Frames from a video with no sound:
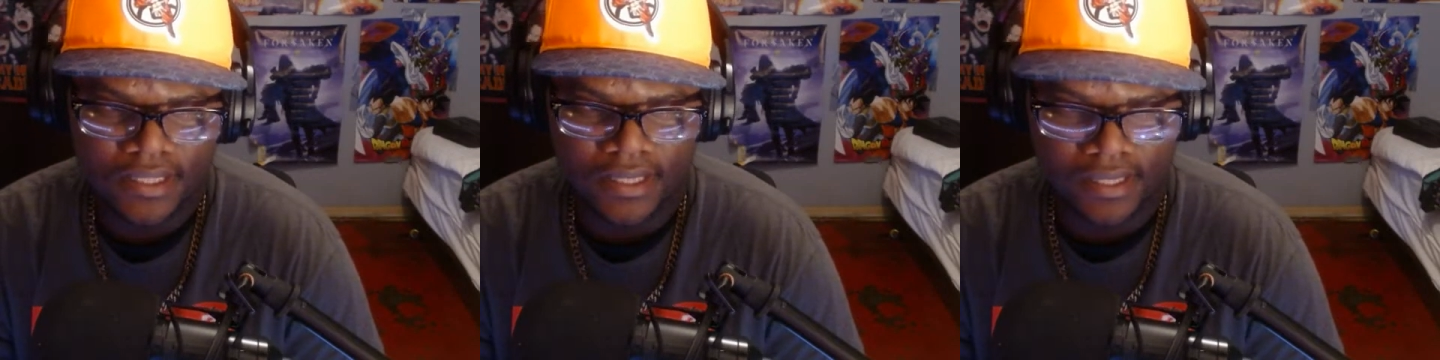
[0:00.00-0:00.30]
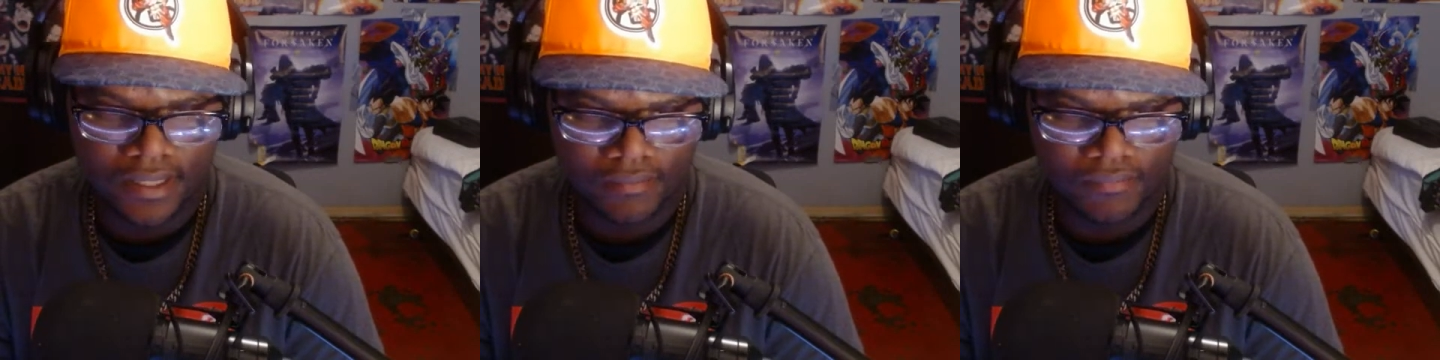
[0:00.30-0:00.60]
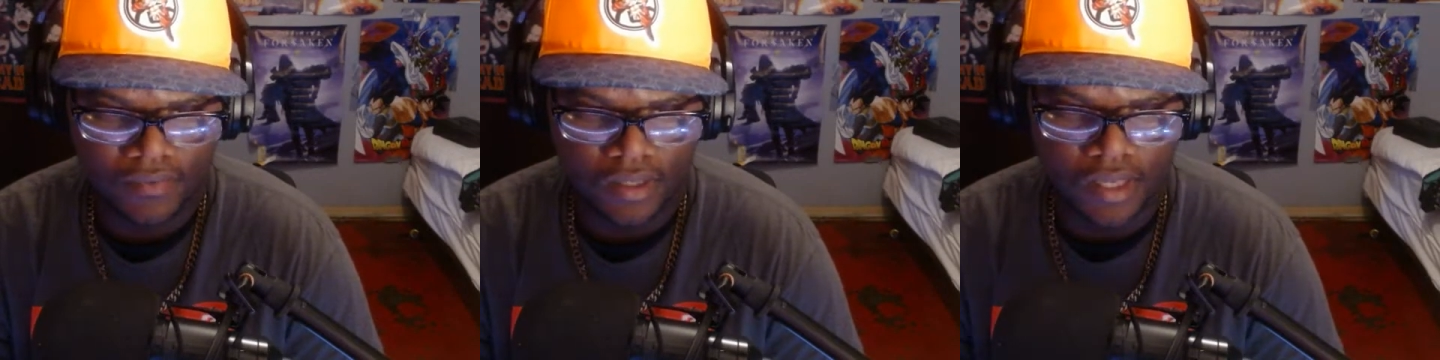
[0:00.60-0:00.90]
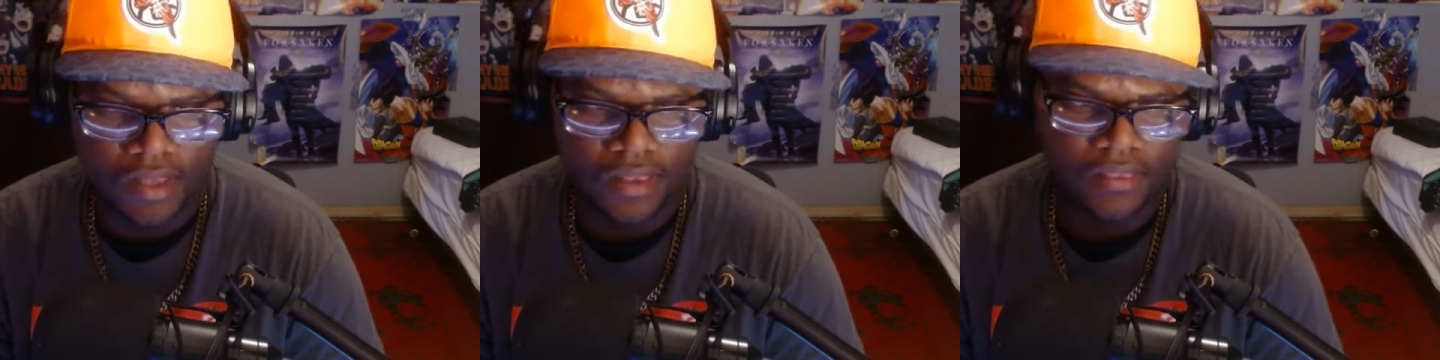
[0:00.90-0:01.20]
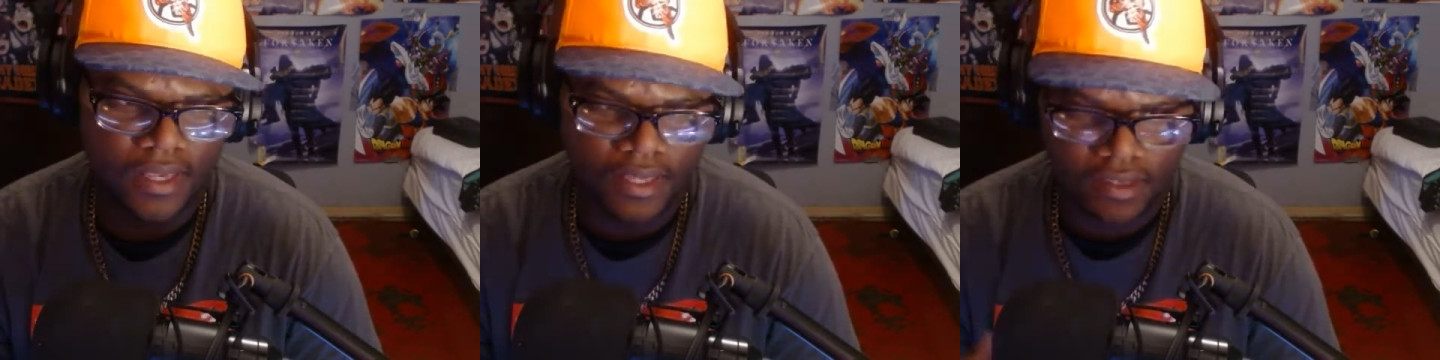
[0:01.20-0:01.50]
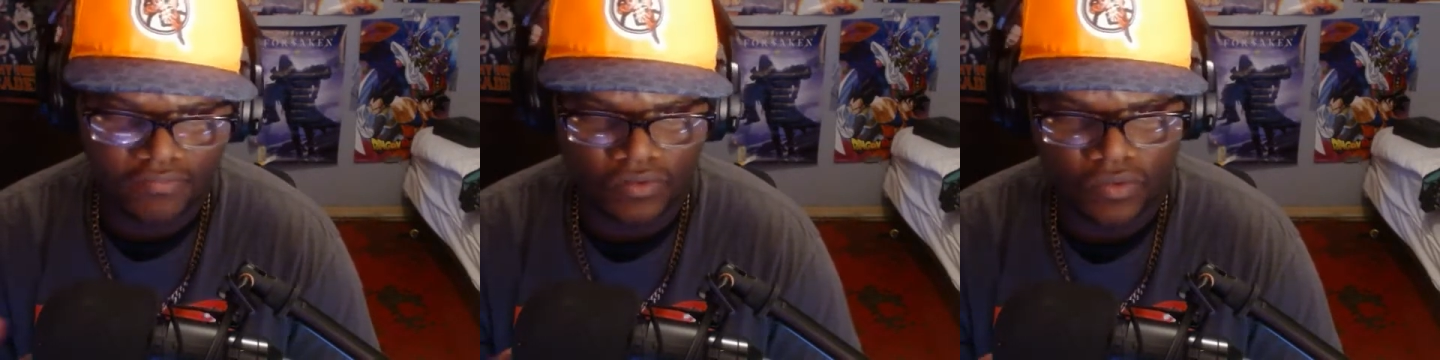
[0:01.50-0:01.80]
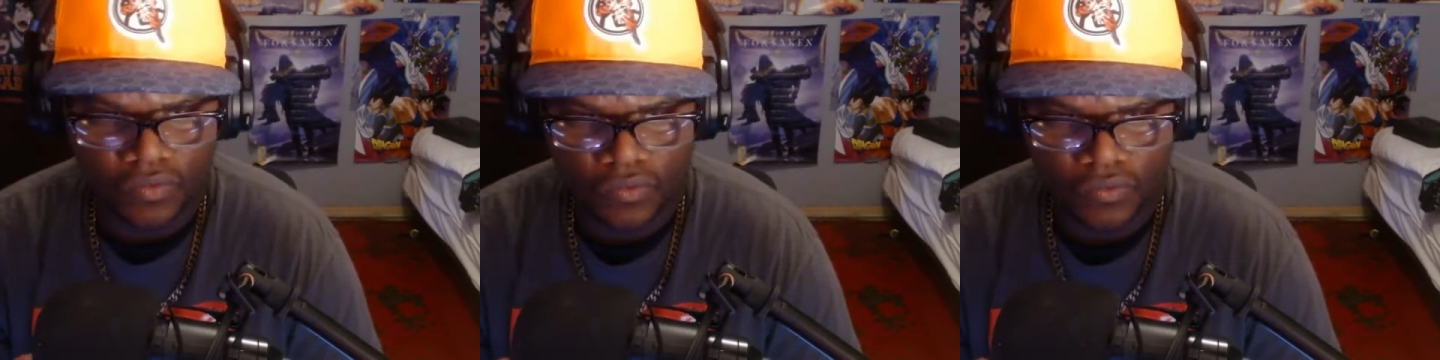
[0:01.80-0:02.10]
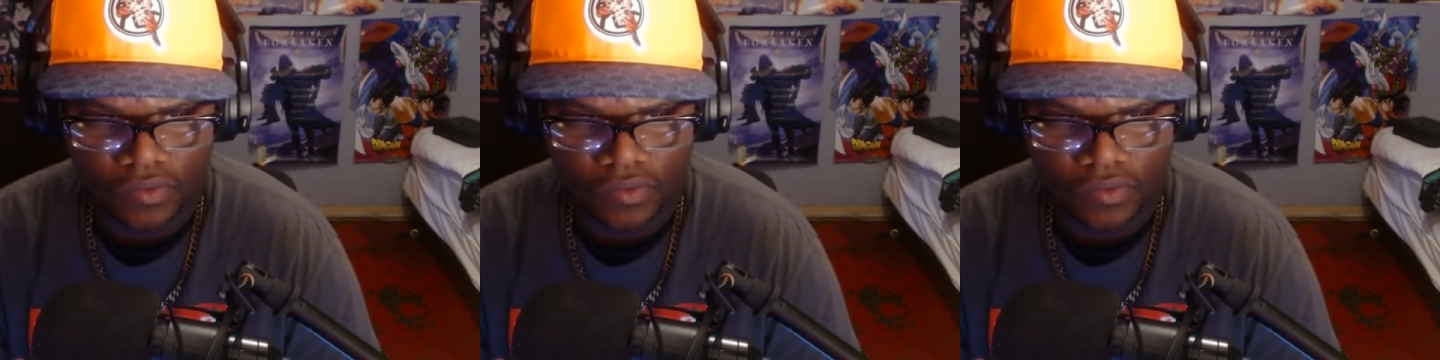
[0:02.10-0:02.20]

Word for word: and they give you